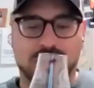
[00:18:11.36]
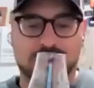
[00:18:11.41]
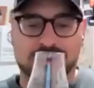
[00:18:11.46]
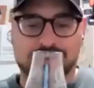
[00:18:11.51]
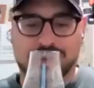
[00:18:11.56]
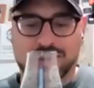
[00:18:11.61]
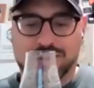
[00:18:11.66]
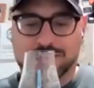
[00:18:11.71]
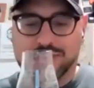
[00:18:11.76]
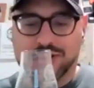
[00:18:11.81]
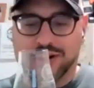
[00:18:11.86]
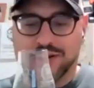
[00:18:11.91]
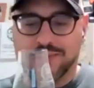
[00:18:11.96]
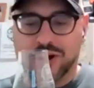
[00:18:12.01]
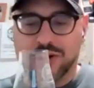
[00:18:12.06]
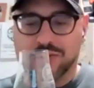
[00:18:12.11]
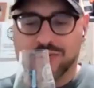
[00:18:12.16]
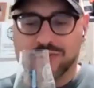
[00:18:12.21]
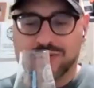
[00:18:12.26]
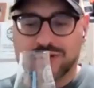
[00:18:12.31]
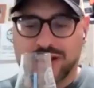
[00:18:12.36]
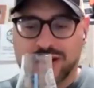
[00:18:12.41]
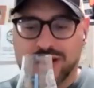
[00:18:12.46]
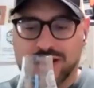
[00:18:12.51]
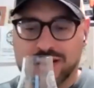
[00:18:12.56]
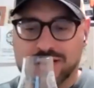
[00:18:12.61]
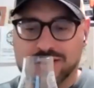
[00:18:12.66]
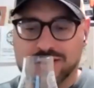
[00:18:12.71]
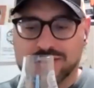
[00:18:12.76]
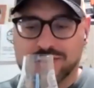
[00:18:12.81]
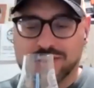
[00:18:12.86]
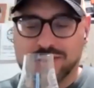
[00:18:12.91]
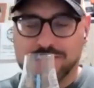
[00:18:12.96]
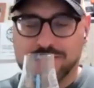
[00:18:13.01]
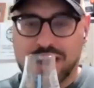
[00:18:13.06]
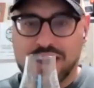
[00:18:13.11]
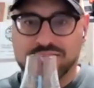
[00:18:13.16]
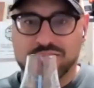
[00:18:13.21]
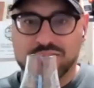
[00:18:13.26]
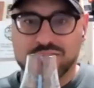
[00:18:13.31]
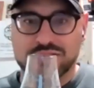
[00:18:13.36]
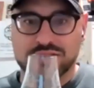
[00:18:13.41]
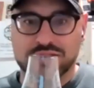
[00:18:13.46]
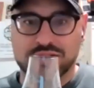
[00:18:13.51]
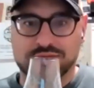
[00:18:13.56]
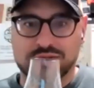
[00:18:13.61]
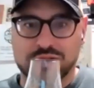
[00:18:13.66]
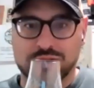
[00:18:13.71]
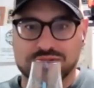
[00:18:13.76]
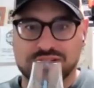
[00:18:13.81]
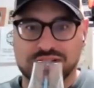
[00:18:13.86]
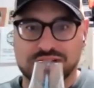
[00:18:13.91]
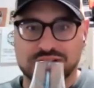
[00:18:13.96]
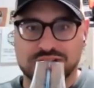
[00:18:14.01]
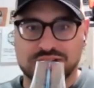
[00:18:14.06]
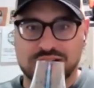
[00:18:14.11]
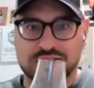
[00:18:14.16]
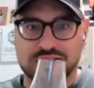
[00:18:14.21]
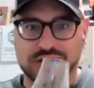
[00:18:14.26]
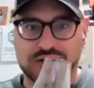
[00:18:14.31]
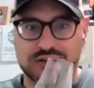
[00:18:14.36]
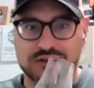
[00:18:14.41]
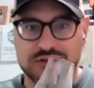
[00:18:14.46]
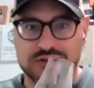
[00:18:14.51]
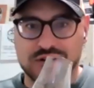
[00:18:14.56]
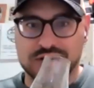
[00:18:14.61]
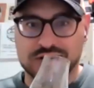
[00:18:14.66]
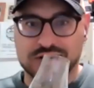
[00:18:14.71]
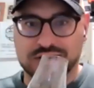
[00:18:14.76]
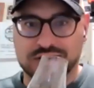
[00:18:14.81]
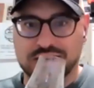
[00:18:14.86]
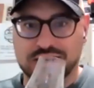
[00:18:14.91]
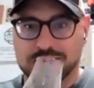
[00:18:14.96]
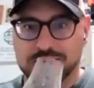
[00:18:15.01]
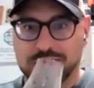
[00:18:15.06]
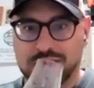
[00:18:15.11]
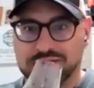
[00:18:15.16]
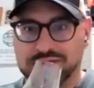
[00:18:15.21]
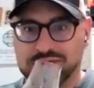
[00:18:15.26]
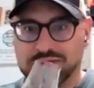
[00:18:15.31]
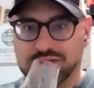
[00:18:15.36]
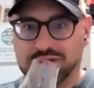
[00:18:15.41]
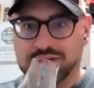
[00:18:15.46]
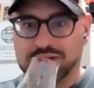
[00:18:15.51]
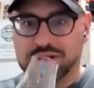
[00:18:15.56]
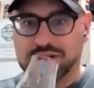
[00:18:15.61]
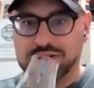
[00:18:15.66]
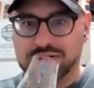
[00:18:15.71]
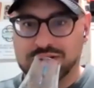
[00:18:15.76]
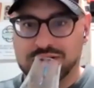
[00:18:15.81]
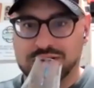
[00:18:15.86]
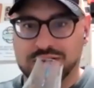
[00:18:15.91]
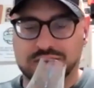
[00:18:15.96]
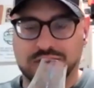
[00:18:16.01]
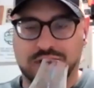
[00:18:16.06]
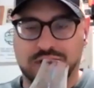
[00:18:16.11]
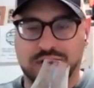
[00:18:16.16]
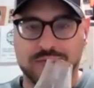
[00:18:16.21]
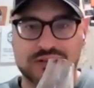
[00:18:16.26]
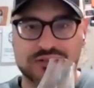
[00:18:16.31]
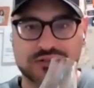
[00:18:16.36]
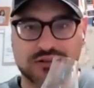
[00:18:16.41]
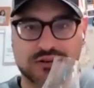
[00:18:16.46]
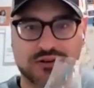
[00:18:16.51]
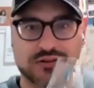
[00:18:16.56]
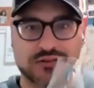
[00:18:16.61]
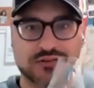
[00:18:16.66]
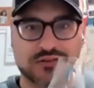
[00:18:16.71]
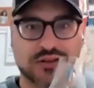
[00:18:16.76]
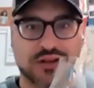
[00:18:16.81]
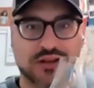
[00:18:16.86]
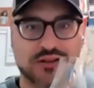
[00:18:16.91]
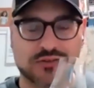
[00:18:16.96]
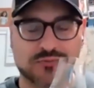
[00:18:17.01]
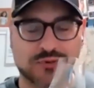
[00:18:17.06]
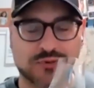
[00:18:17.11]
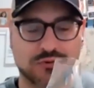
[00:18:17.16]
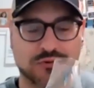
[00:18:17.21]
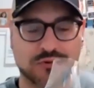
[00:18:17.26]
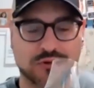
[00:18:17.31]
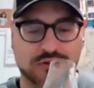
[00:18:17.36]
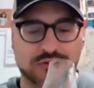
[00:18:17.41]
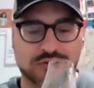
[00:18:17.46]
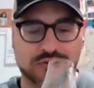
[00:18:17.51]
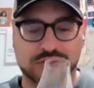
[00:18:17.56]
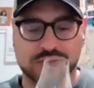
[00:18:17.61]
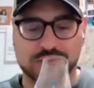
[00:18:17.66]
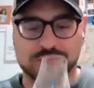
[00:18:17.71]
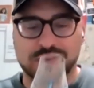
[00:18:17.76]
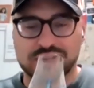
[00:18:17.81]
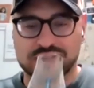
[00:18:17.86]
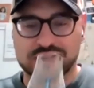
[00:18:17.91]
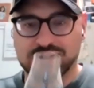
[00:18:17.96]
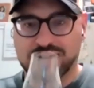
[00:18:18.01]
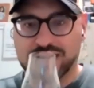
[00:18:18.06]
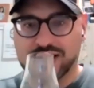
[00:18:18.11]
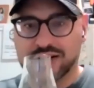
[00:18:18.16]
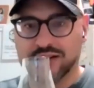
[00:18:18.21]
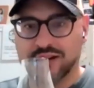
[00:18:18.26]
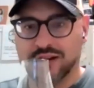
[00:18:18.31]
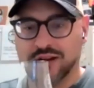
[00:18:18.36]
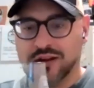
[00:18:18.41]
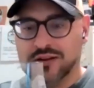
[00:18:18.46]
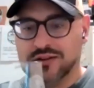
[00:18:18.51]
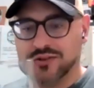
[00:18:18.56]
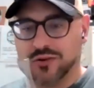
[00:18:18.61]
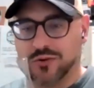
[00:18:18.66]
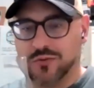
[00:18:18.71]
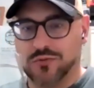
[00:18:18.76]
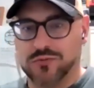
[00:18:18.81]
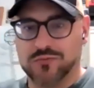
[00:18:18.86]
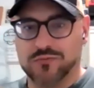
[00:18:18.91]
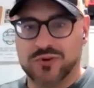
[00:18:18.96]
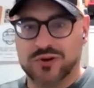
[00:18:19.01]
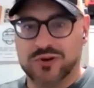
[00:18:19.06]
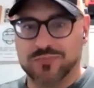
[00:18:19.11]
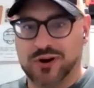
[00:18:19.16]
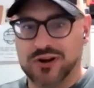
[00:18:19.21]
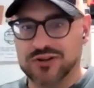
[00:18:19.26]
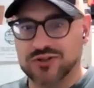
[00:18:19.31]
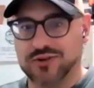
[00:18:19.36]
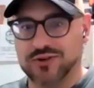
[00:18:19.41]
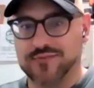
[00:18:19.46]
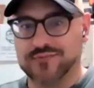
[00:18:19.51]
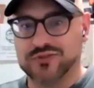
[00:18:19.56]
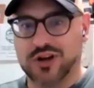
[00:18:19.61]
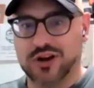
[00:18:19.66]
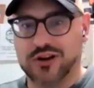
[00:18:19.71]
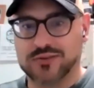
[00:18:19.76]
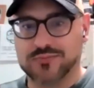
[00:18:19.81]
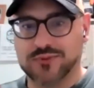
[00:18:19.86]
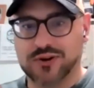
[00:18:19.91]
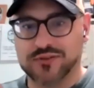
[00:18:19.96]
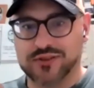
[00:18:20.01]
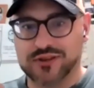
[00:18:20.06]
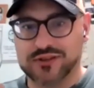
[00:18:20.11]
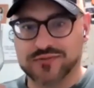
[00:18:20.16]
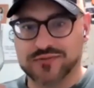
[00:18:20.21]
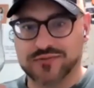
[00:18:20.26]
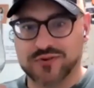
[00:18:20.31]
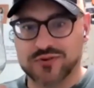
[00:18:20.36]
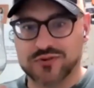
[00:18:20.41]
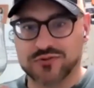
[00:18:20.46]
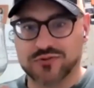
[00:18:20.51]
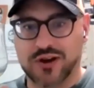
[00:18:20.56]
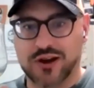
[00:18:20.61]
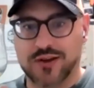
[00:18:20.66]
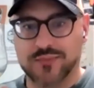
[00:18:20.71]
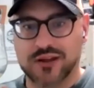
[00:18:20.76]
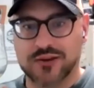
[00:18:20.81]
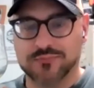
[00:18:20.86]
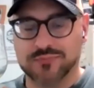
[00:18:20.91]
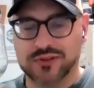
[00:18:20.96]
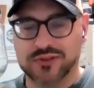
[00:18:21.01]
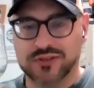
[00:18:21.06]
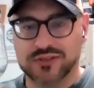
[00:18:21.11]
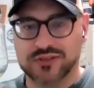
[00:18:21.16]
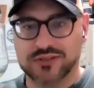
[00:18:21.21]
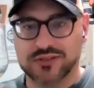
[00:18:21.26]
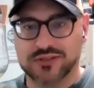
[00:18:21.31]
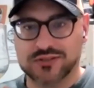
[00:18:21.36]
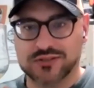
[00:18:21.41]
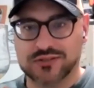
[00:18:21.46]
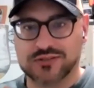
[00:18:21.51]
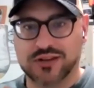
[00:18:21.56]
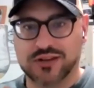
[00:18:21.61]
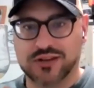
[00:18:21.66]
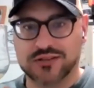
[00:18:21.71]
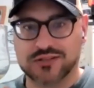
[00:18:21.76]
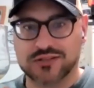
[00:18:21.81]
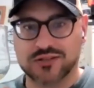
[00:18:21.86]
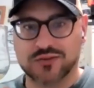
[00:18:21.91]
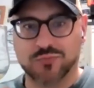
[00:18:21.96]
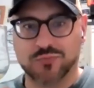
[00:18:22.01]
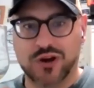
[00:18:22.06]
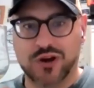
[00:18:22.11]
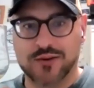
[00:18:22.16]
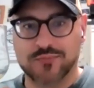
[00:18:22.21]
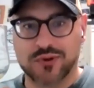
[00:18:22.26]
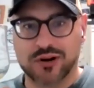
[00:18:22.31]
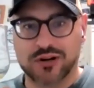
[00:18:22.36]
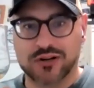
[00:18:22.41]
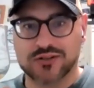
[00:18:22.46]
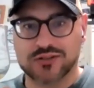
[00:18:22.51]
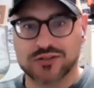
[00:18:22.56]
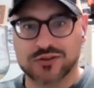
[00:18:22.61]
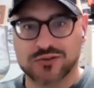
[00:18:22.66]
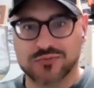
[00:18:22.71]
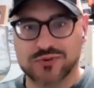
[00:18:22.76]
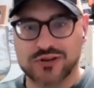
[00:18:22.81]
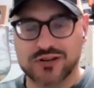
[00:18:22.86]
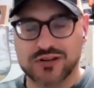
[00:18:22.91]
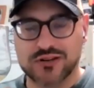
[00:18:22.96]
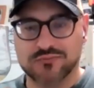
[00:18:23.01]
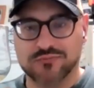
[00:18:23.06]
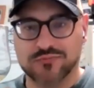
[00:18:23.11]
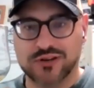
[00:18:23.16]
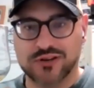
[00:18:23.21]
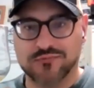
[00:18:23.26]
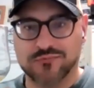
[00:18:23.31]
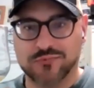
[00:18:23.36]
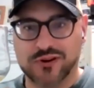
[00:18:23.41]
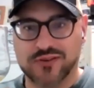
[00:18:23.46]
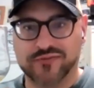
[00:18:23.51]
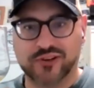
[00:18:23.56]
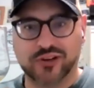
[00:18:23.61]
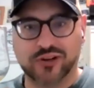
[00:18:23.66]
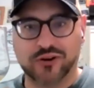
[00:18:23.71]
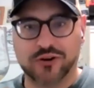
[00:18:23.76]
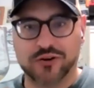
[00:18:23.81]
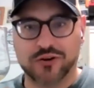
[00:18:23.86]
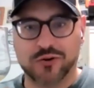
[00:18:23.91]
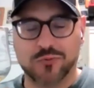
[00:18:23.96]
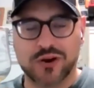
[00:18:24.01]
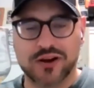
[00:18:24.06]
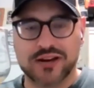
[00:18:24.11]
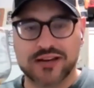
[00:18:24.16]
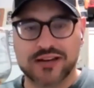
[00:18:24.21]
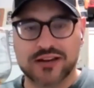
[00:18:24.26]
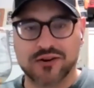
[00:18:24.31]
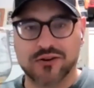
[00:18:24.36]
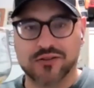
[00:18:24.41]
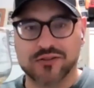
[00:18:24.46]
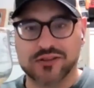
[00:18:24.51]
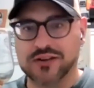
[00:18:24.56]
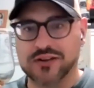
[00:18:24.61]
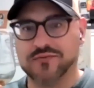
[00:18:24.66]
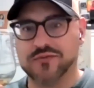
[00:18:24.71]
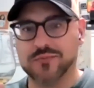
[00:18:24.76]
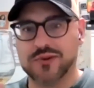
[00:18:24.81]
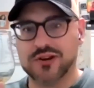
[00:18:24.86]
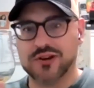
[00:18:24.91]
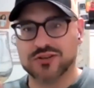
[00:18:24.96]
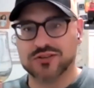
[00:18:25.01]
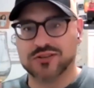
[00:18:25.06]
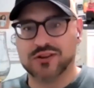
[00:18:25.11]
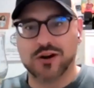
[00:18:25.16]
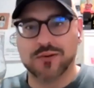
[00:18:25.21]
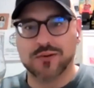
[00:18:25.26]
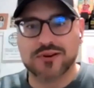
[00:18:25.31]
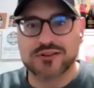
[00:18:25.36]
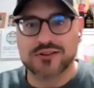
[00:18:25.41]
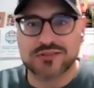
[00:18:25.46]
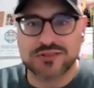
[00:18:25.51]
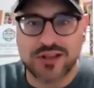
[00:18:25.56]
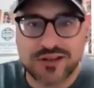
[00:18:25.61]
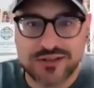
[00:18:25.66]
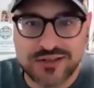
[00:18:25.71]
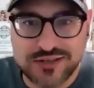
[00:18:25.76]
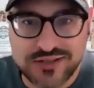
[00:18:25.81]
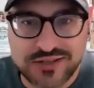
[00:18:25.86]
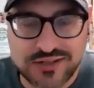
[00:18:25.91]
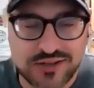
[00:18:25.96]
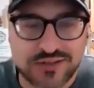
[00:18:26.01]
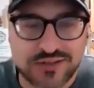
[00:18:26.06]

I'll talk a bit about sort of my version of nosing and tasting, and you guys can add your comments in as we go along too. But so we probably should have talked about this first dram in, but this is Kensington Wine Market, so we figure out a way to get all the information there, but it's not